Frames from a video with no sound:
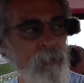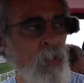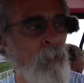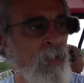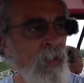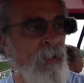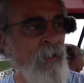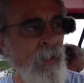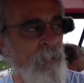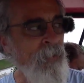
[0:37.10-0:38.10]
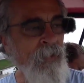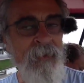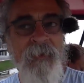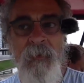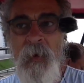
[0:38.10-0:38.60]
Boomer didn't come because
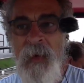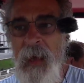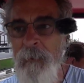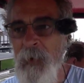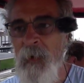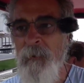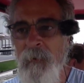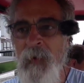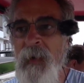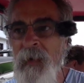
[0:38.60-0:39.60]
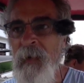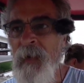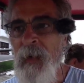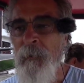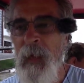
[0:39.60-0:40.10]
we gave him a
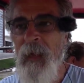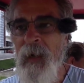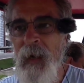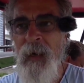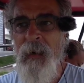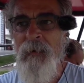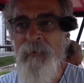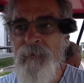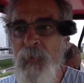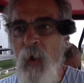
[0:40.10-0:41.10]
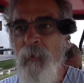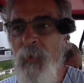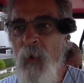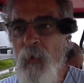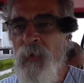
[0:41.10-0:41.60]
big pork
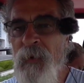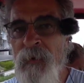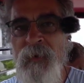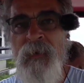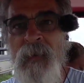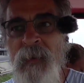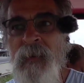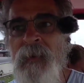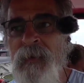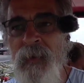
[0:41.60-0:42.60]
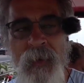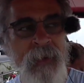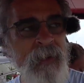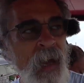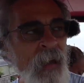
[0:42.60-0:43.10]
bone, so
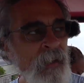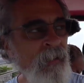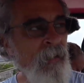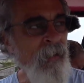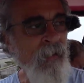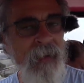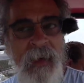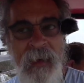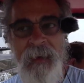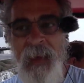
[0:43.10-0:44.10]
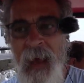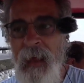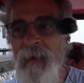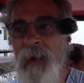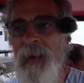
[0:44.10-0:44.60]
he's hiding and eating that.
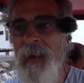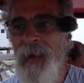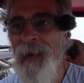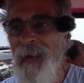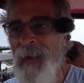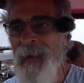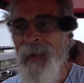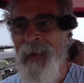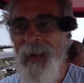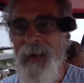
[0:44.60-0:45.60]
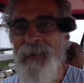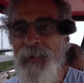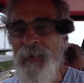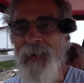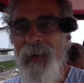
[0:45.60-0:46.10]
He hides
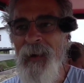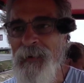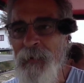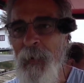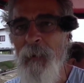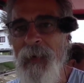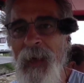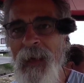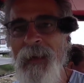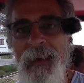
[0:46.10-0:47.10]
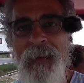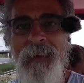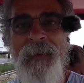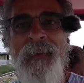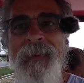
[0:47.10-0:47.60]
under the car so Mama can't get it.
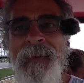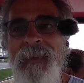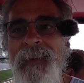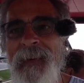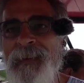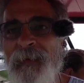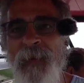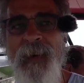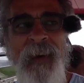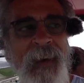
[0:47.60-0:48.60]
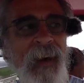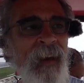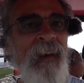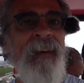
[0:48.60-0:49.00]
He's a funny guy.